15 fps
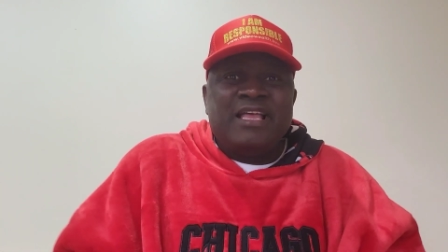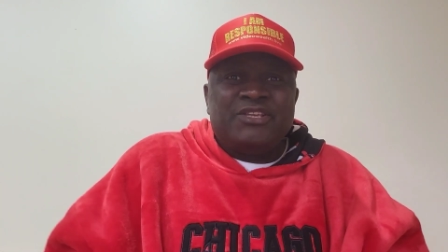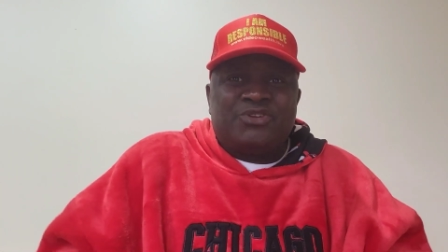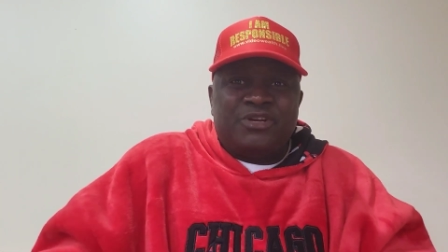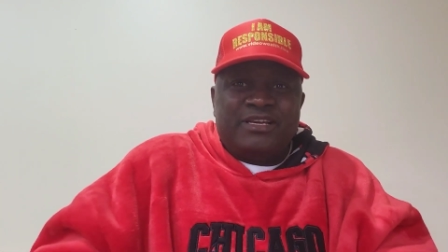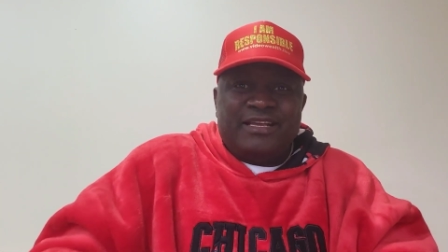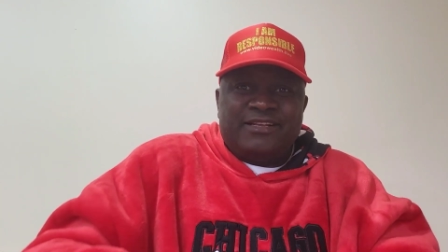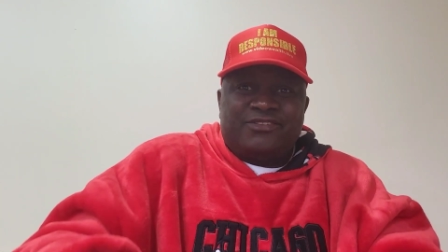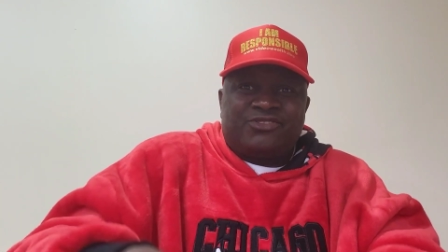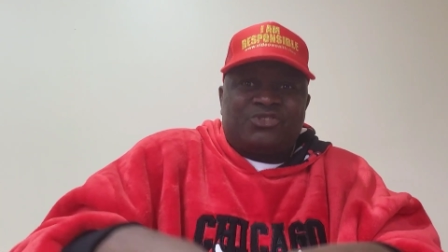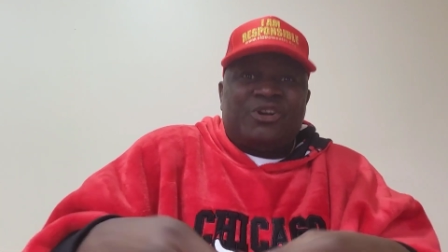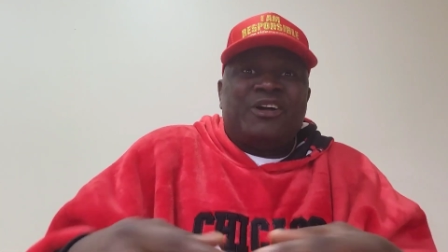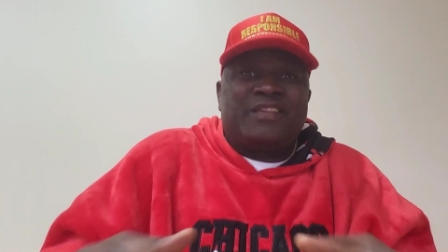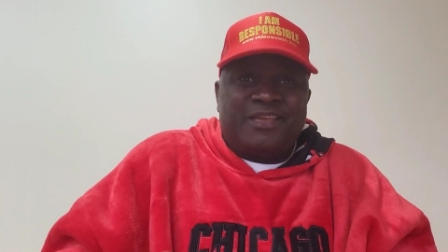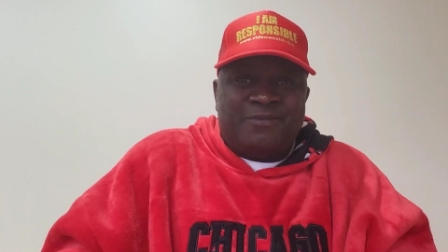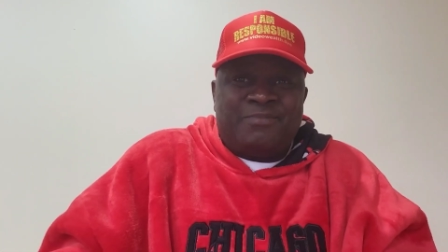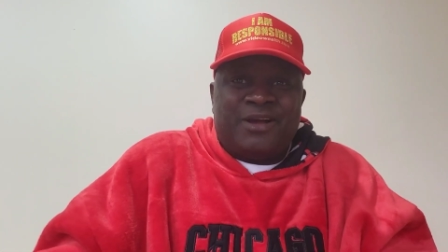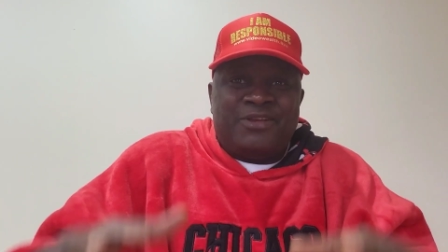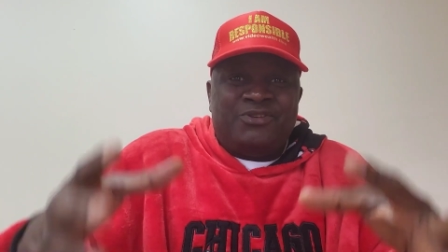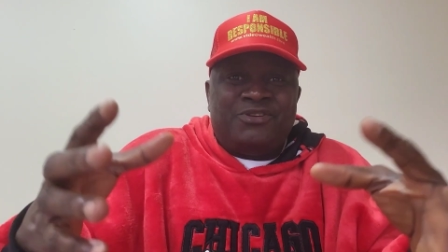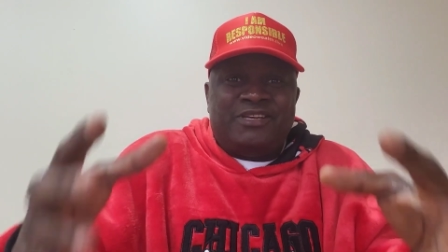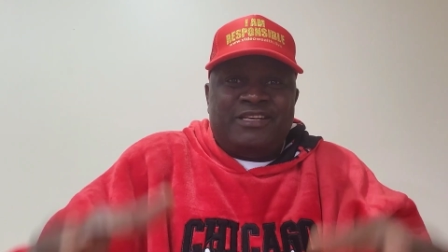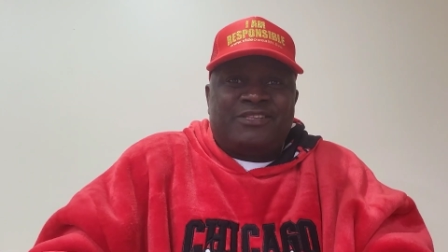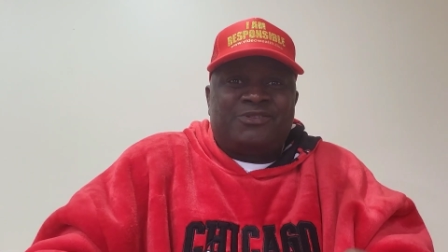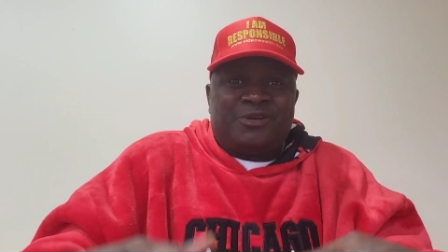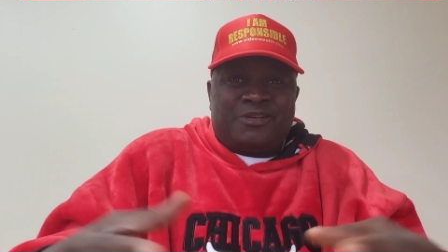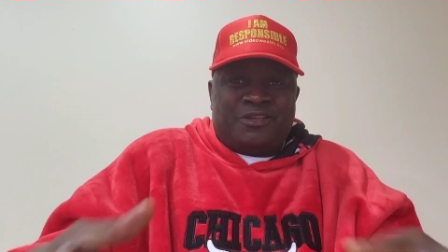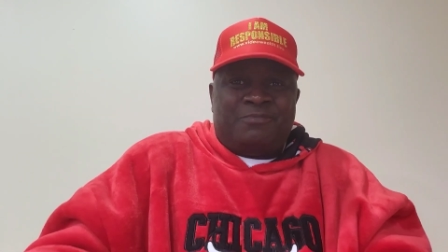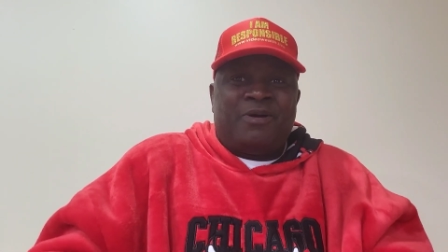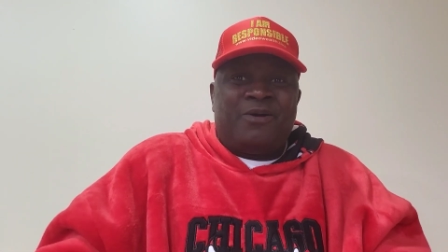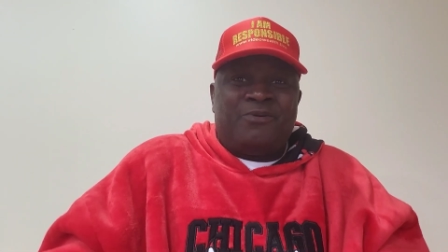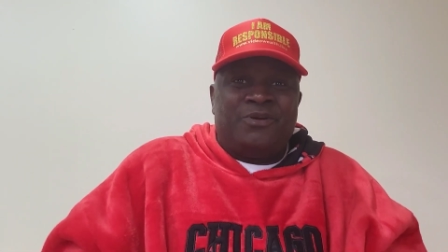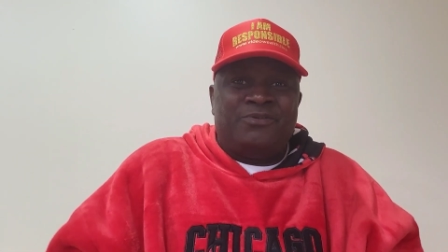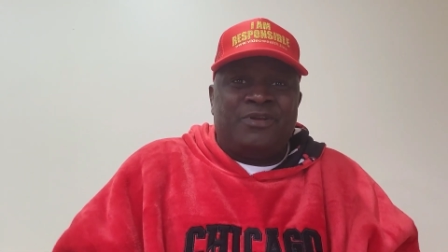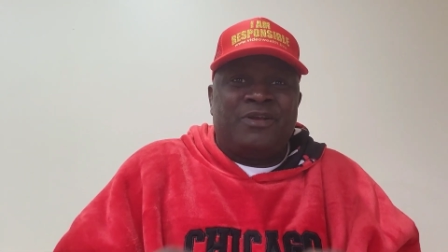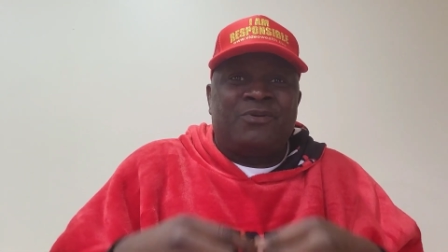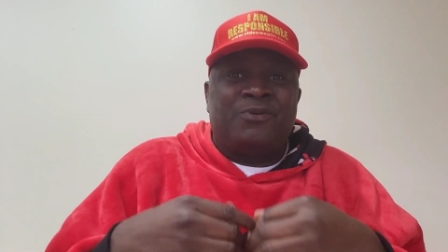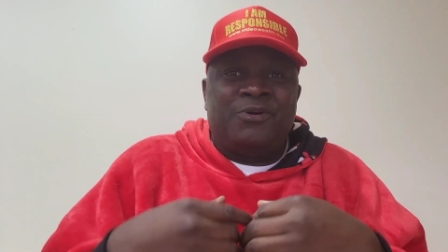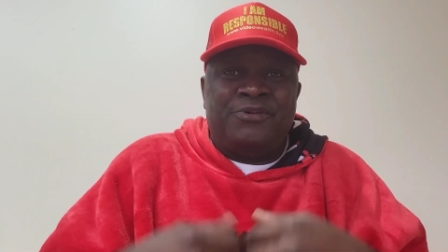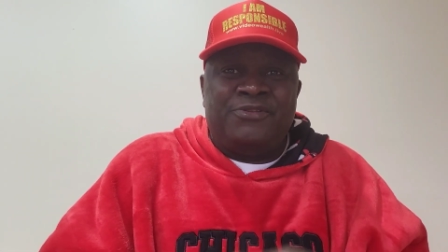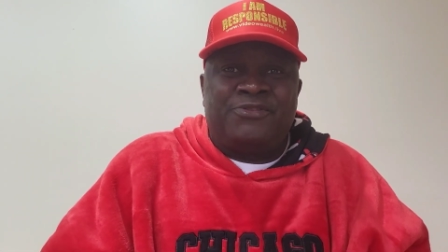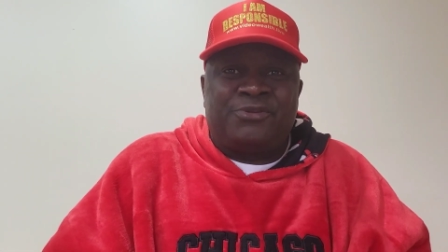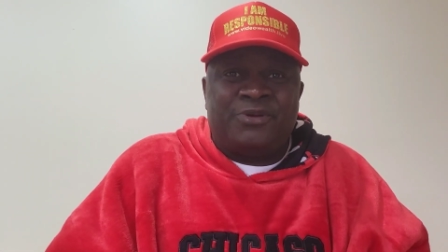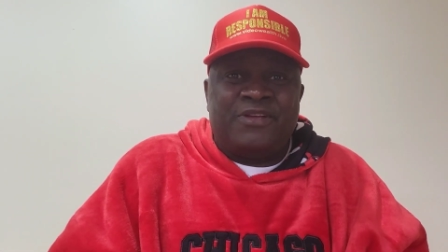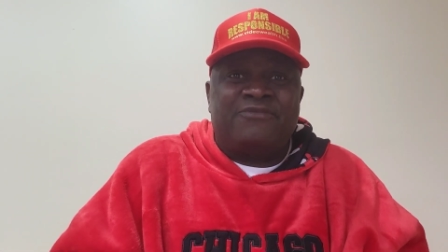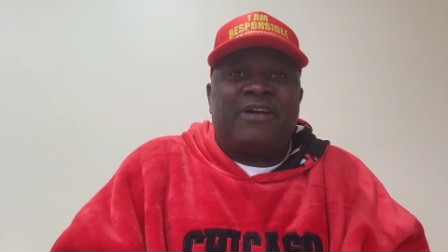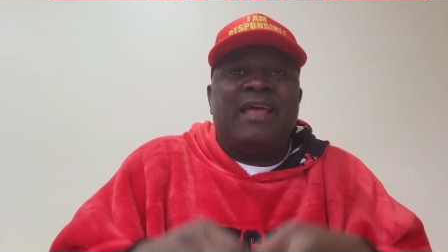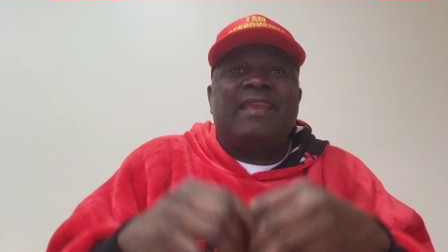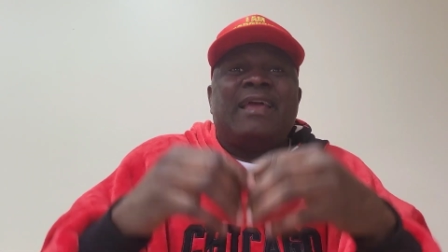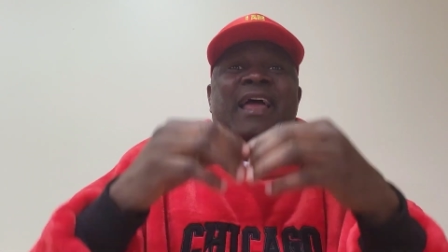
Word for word: So they talk about you, they talk about what you're going through. In fact, they